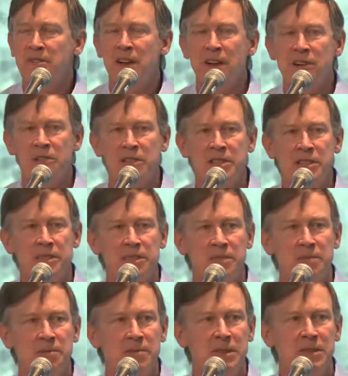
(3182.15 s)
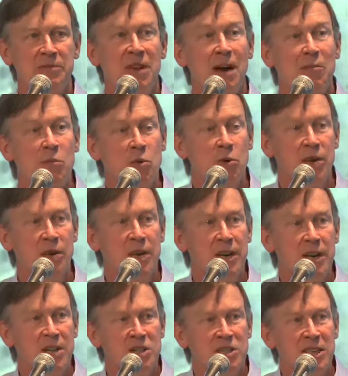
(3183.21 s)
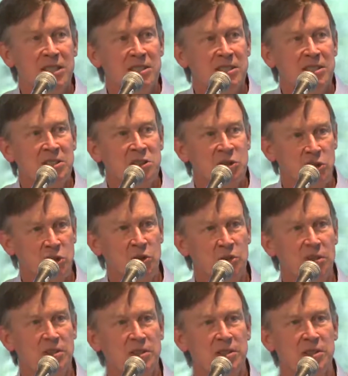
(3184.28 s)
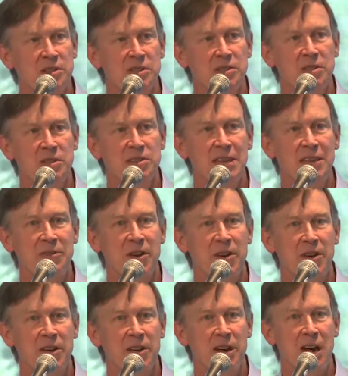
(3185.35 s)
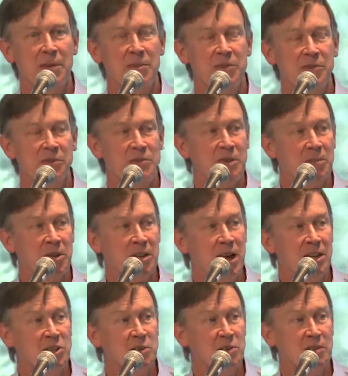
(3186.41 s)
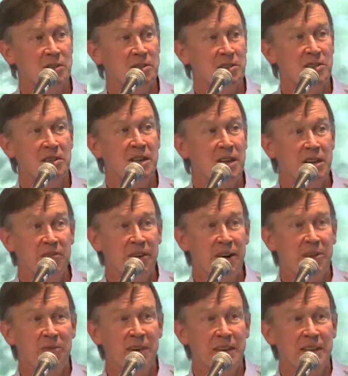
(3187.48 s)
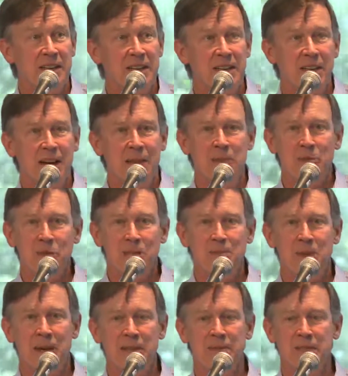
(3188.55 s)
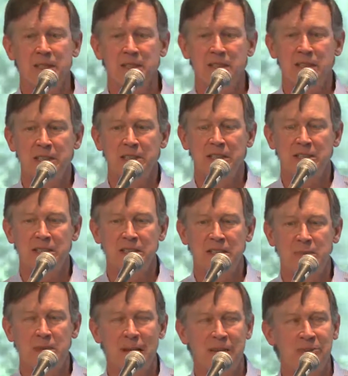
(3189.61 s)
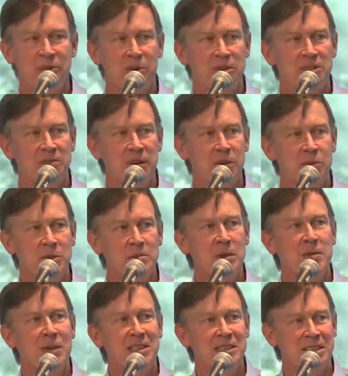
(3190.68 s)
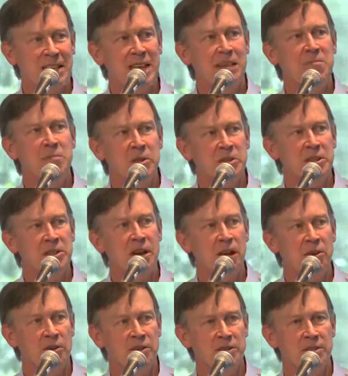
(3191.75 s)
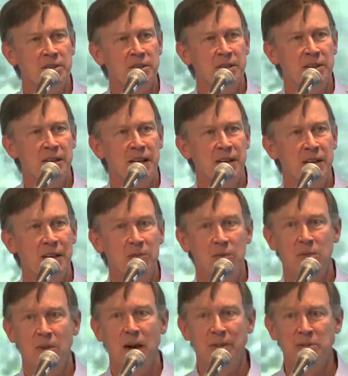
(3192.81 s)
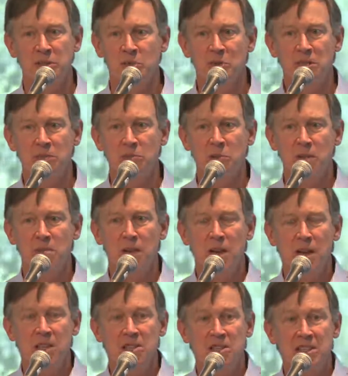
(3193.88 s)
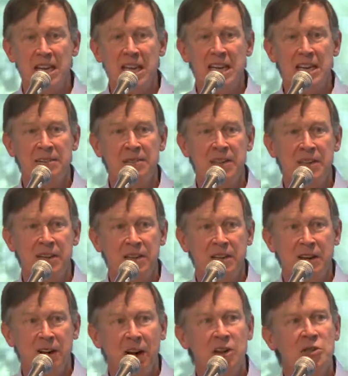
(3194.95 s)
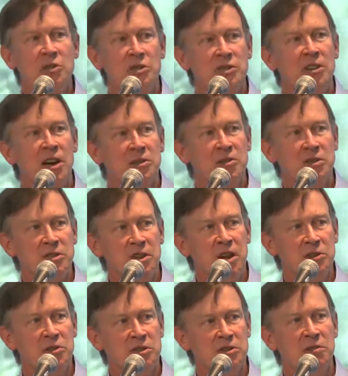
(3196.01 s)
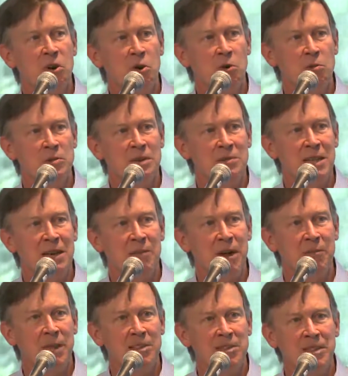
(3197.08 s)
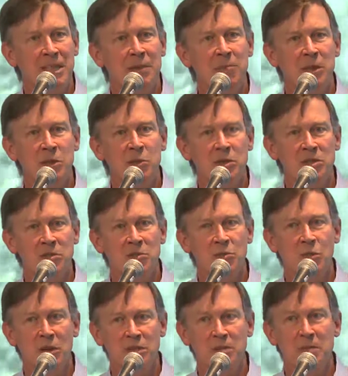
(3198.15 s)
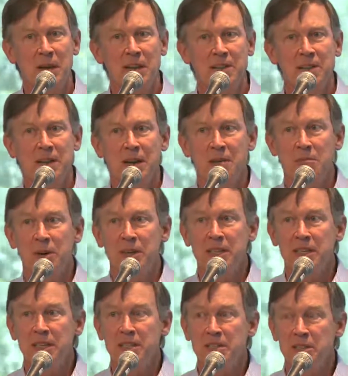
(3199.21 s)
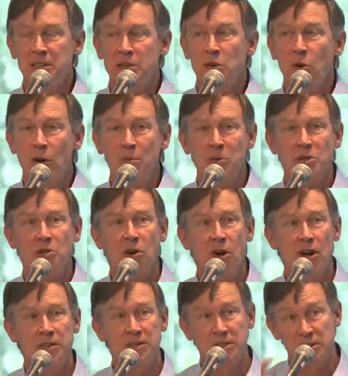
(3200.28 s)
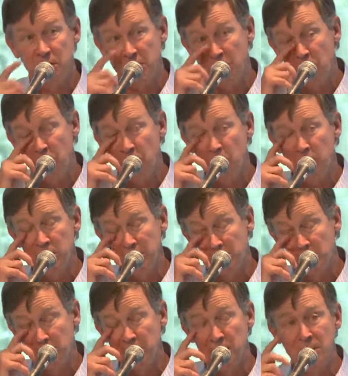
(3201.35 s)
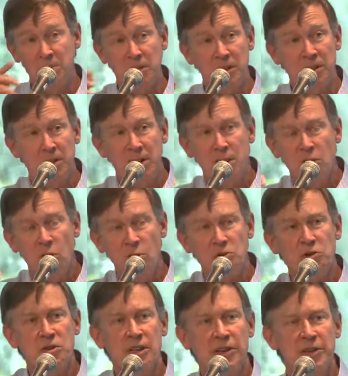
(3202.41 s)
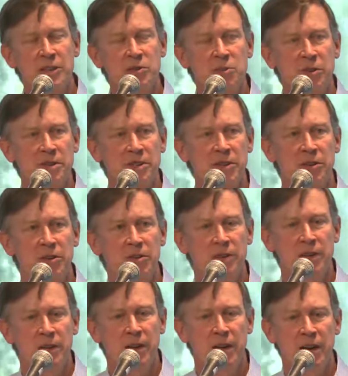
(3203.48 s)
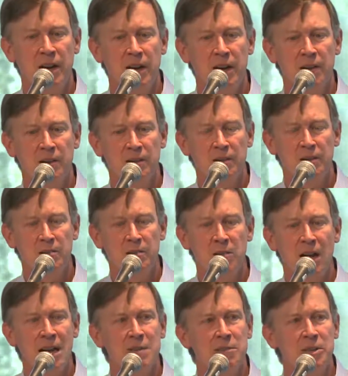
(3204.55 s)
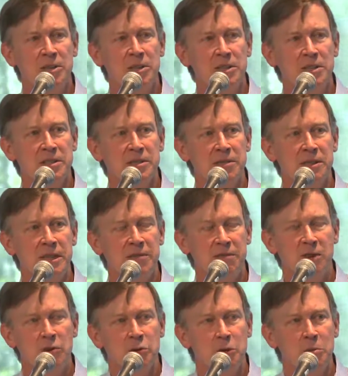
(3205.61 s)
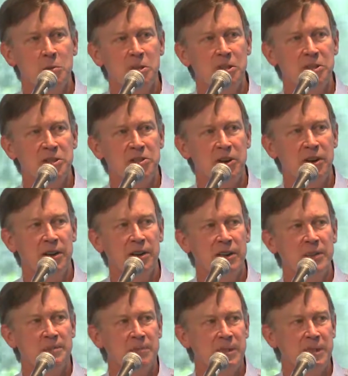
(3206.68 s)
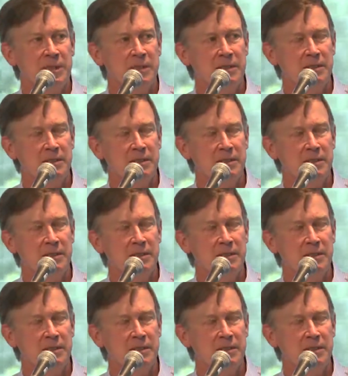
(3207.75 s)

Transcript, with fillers: of dollars a year, if not more, just as insurance to, to safeguard our economy from some of the consequences. And firefighting, I mean, we spent it, it, just in the Black Forest fire, we spent about ten million dollars, and, and, obviously we we saved hundreds and hundreds and hundreds of homes. I mean, that, I'm not saying that money wasn't well spent, but it is an enormous cost. It's going to go forward. Look at some of the coastal areas, what their uh, liabilities and, and vulnerabilities are. Uh,